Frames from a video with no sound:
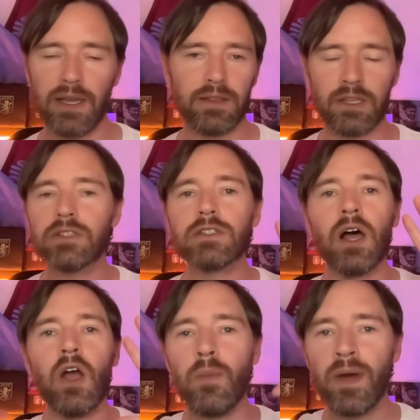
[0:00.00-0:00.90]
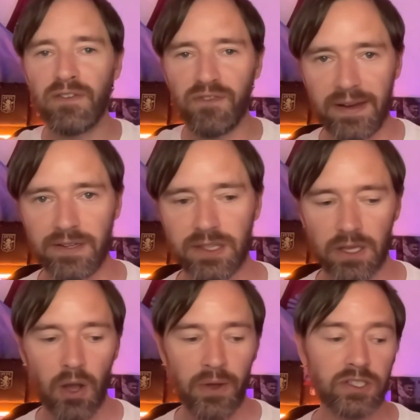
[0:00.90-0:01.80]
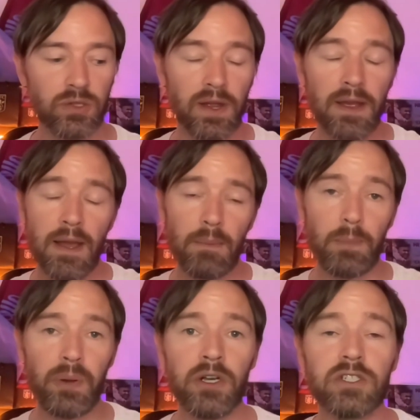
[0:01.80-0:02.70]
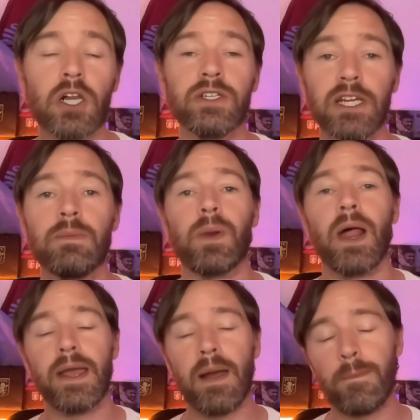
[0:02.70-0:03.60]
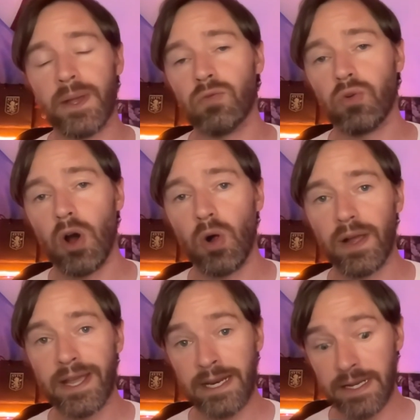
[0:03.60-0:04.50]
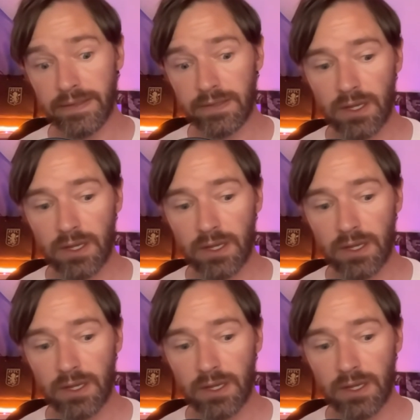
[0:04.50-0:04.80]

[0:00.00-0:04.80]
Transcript: There's so many factors that go into it. But Purslow did play a big role in it.